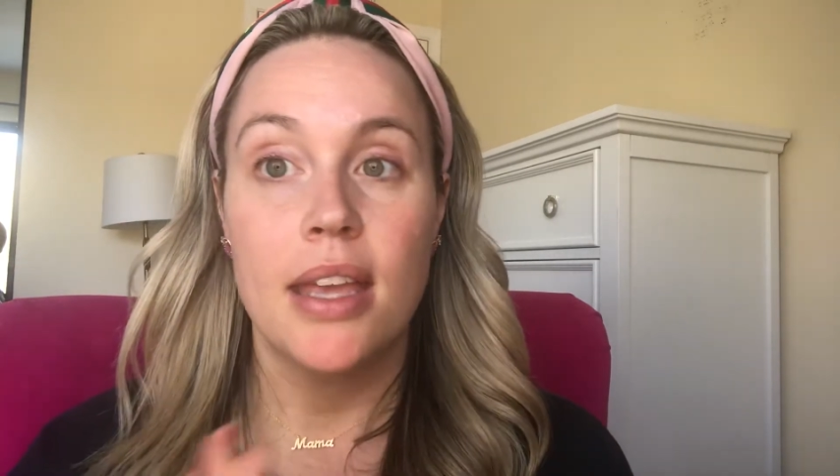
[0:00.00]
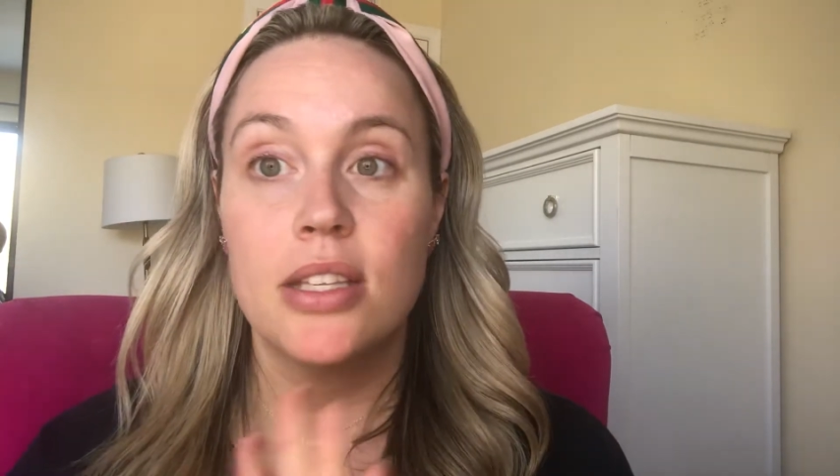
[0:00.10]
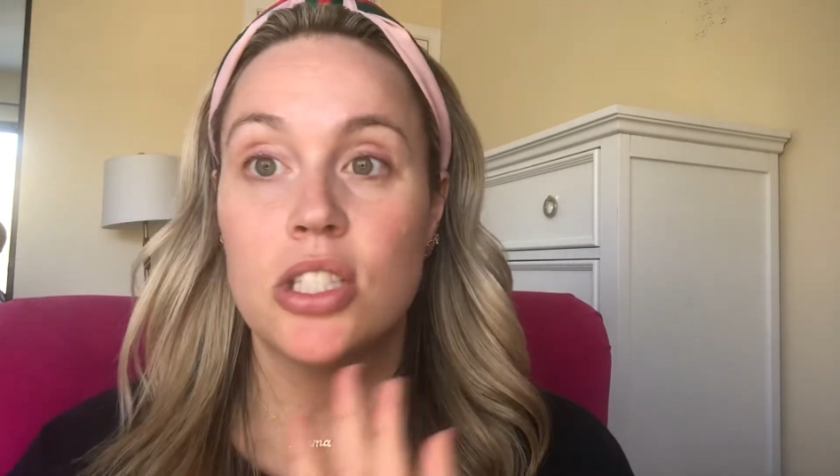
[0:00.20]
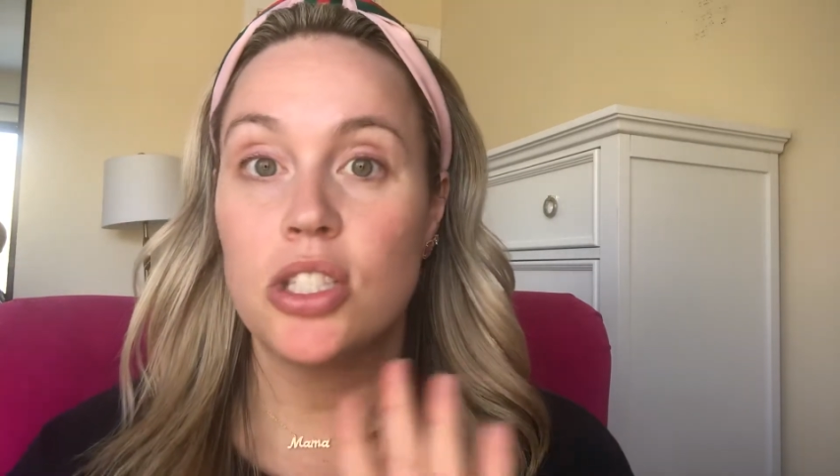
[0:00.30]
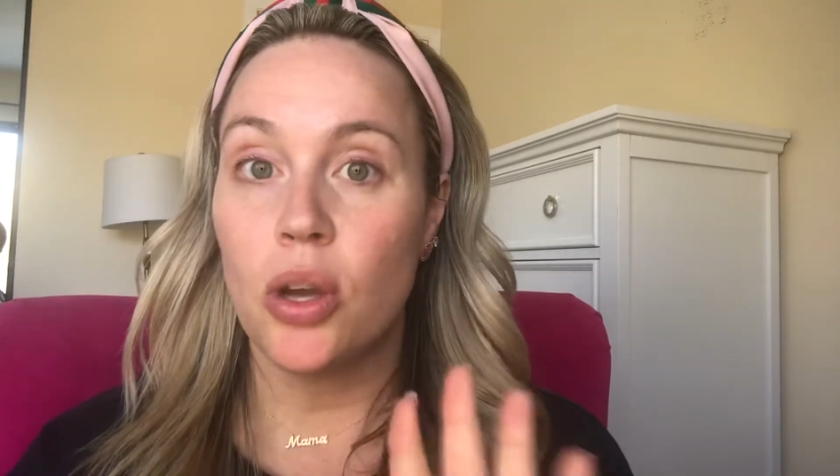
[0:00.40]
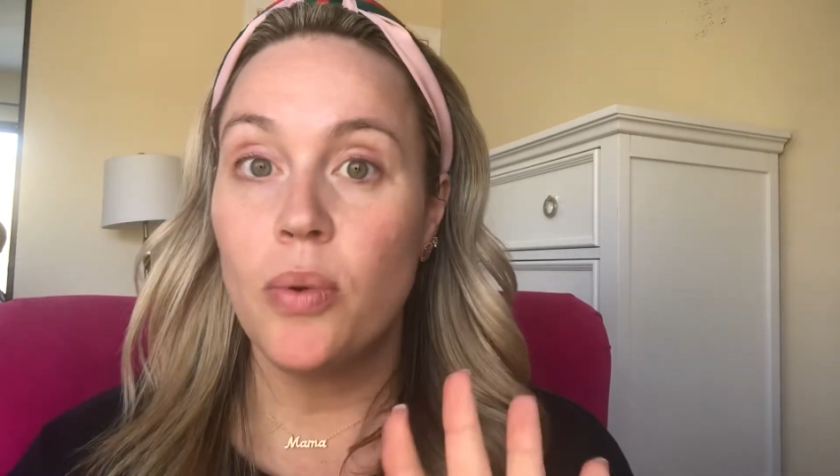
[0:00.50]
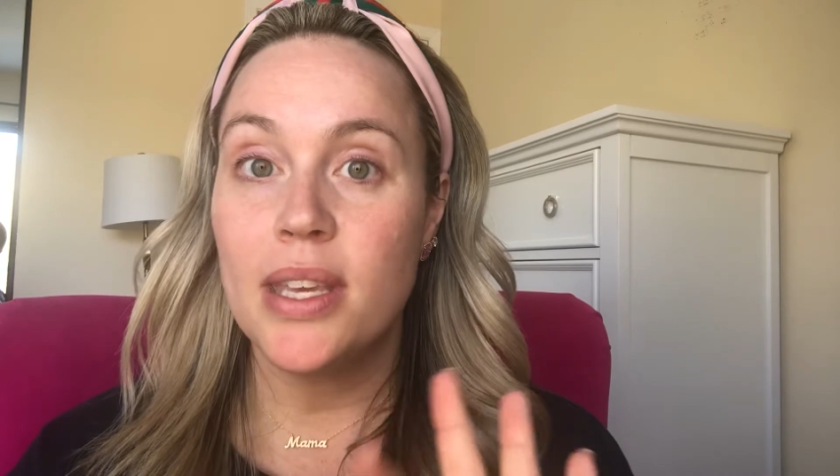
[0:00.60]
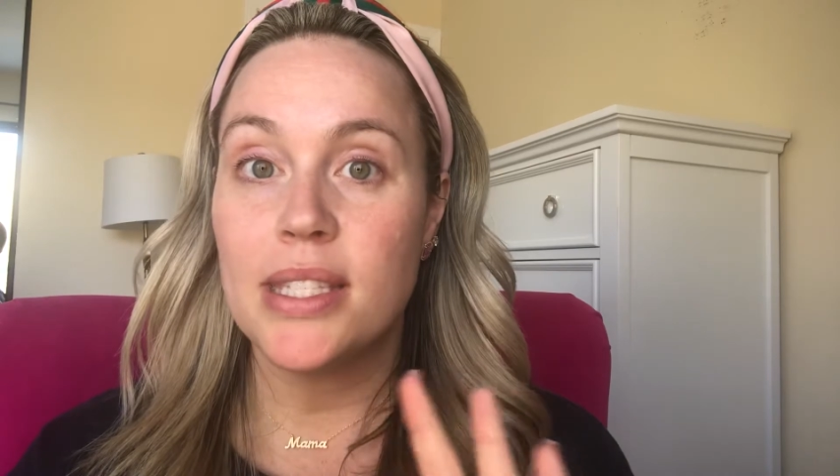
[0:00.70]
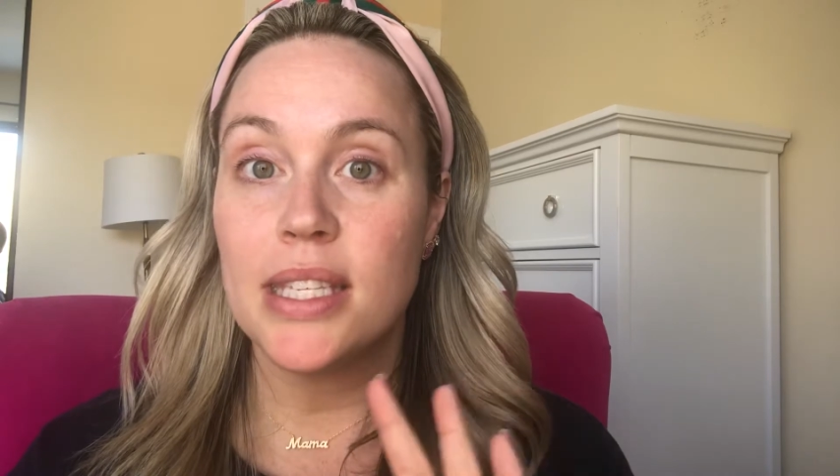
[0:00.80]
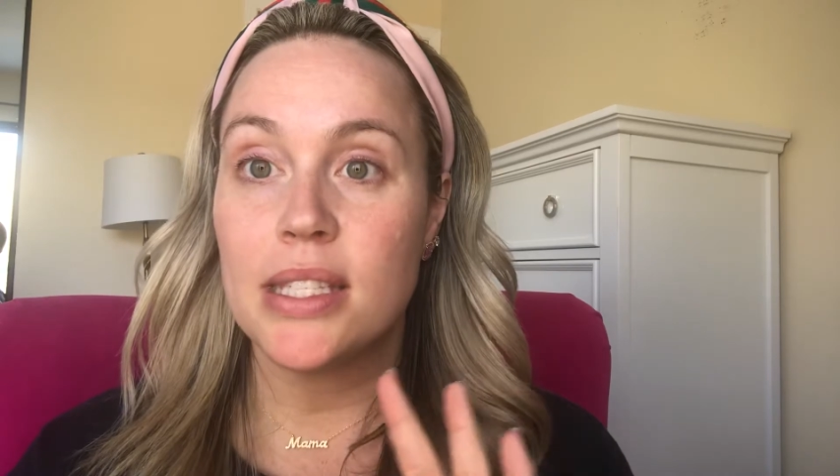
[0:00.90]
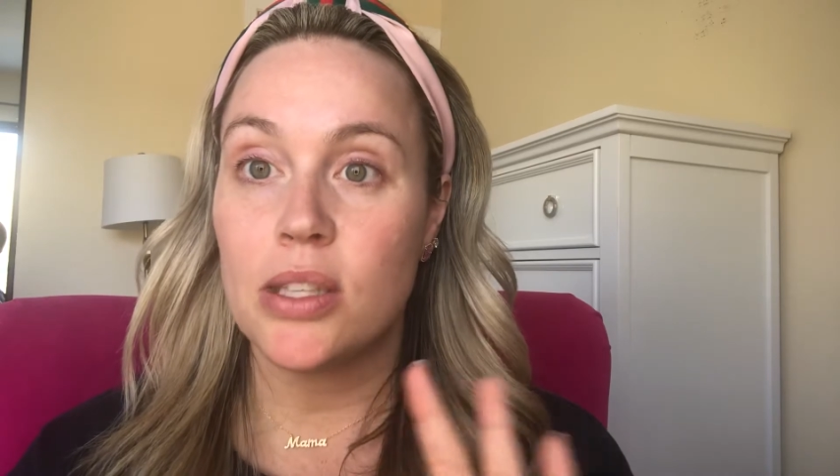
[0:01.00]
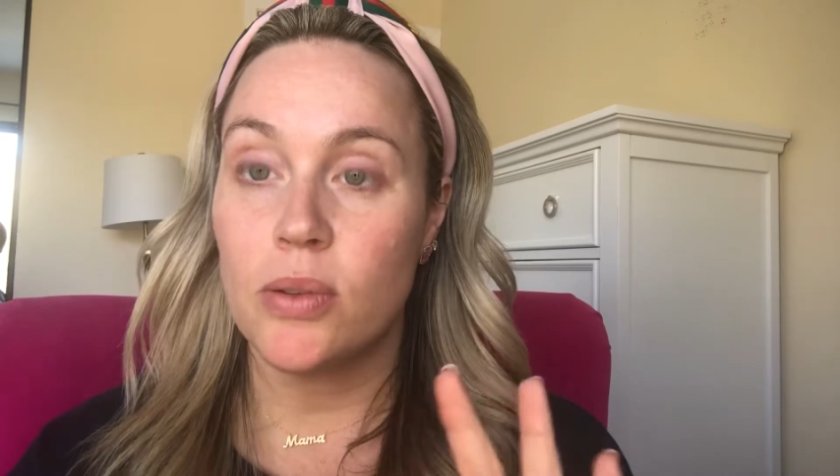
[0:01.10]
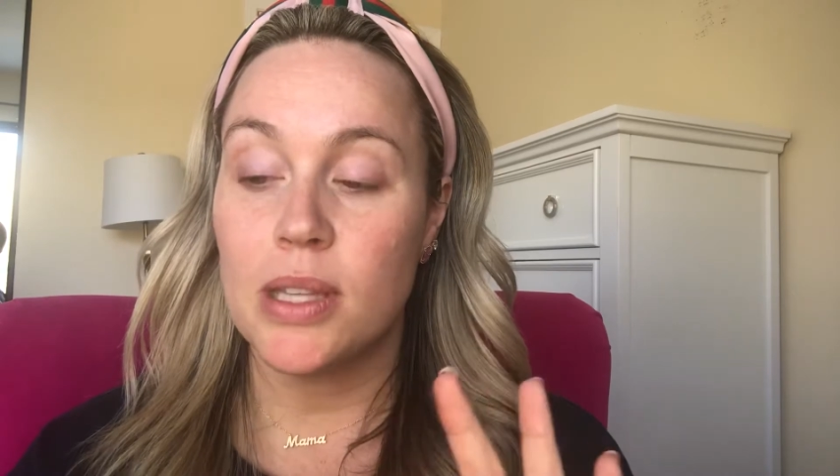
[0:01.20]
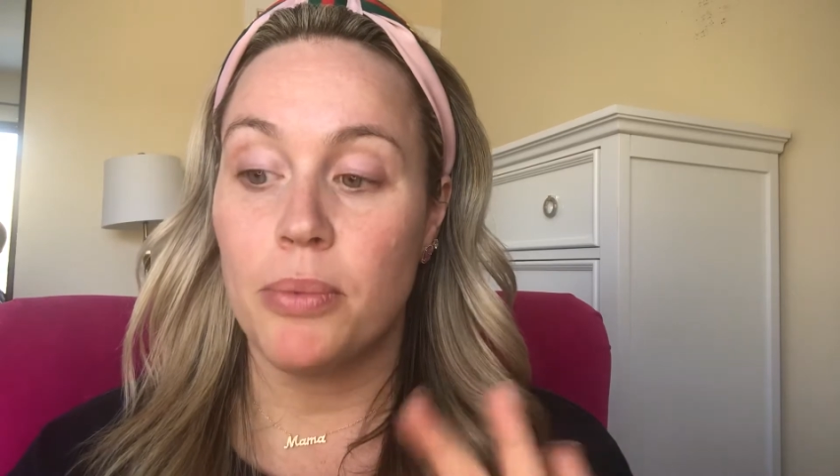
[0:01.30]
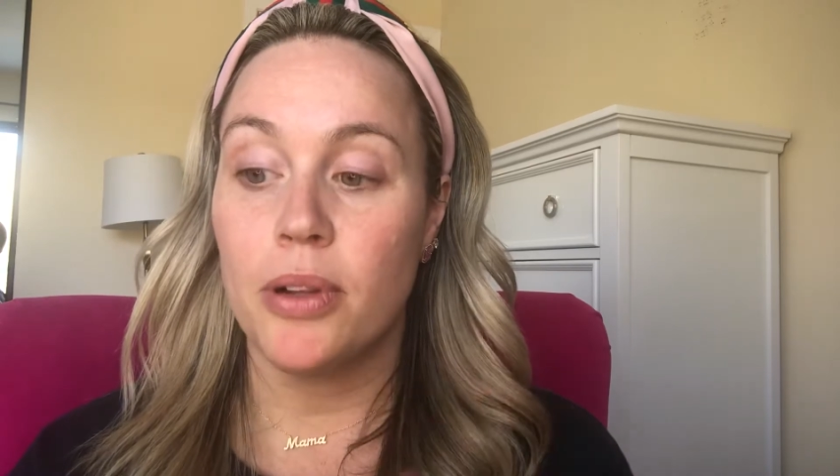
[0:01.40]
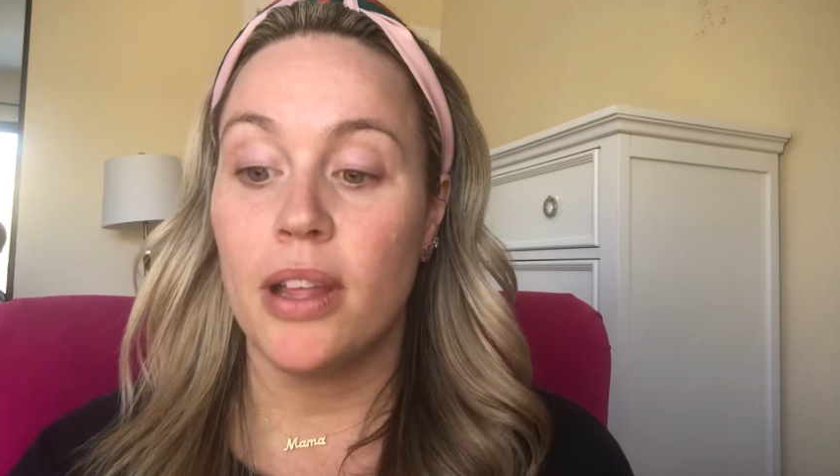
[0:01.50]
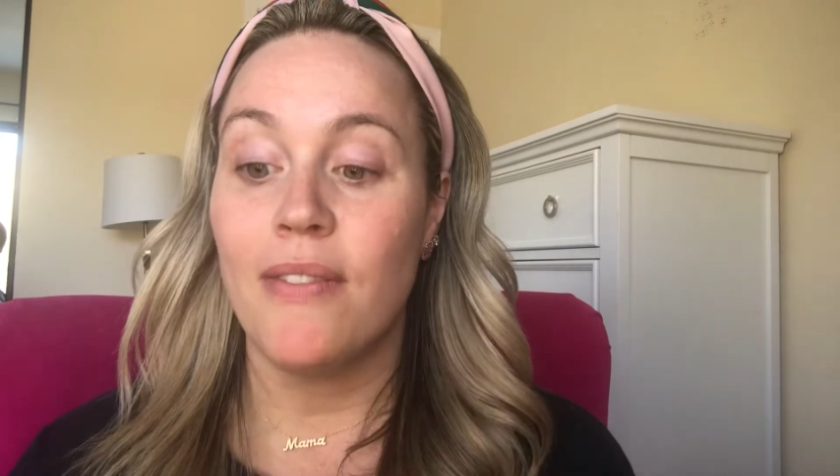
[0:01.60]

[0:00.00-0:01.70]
So easy, so simple.